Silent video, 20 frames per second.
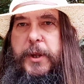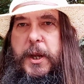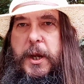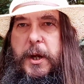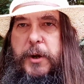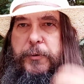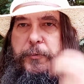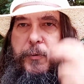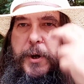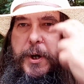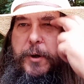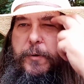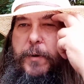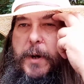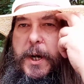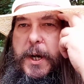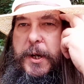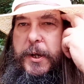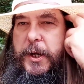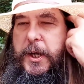the Arduino
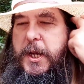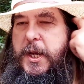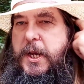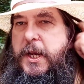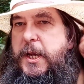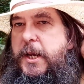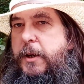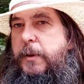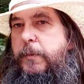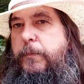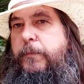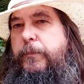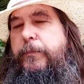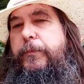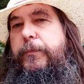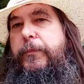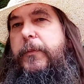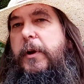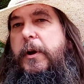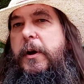IDE.
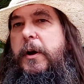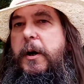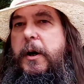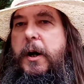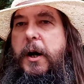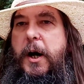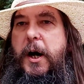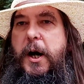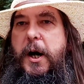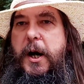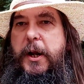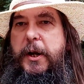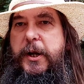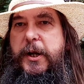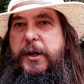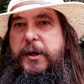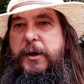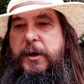And